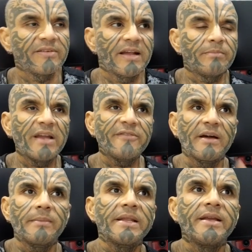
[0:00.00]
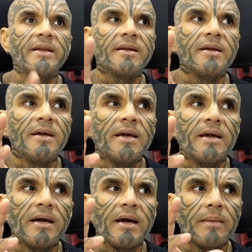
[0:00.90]
And by family,
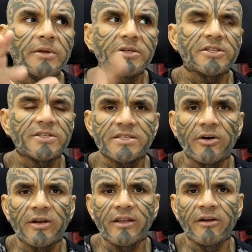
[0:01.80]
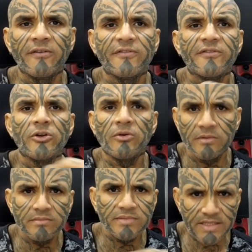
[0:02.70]
I'm not just talking of your,
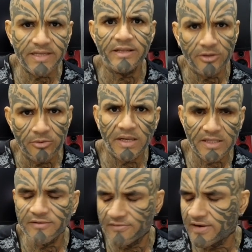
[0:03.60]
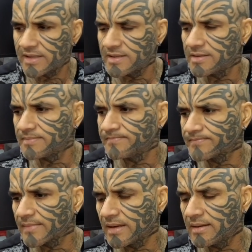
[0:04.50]
say, your mother and father.
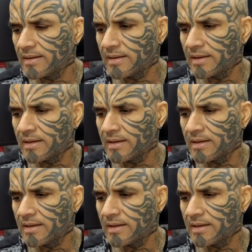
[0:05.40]
Uh,